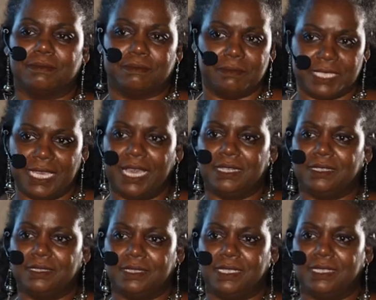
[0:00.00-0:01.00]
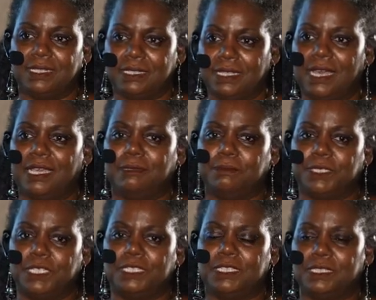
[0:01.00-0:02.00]
mechanically inclined, but
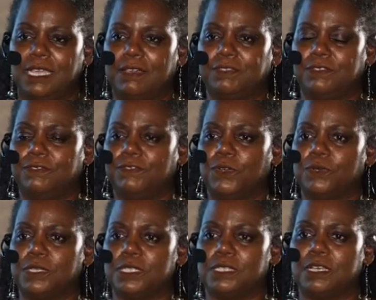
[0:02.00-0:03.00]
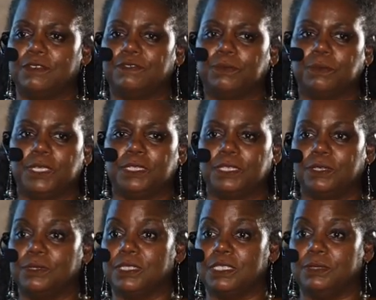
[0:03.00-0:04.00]
he didn't have the focus of where to go
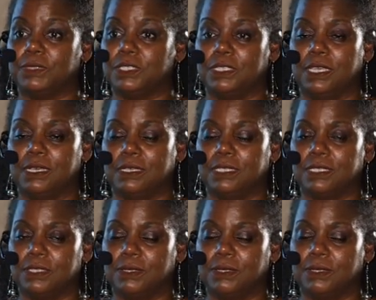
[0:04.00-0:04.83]
because he was the youngest.